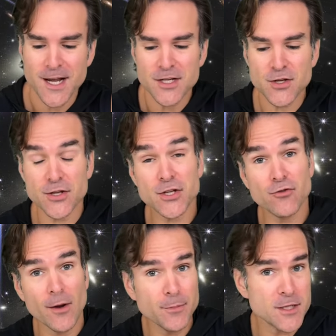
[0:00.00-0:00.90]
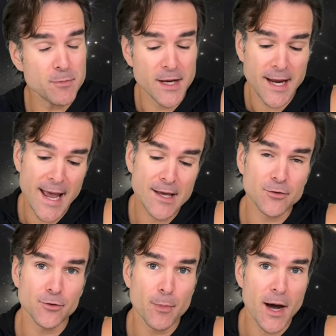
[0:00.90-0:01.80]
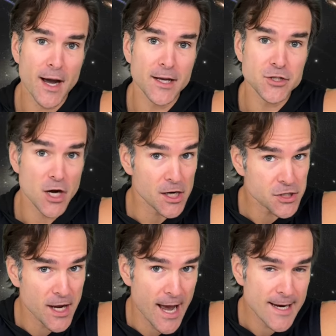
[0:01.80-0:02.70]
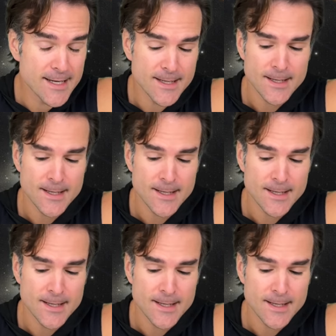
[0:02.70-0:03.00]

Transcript: So the script is being handled by Josh Gad,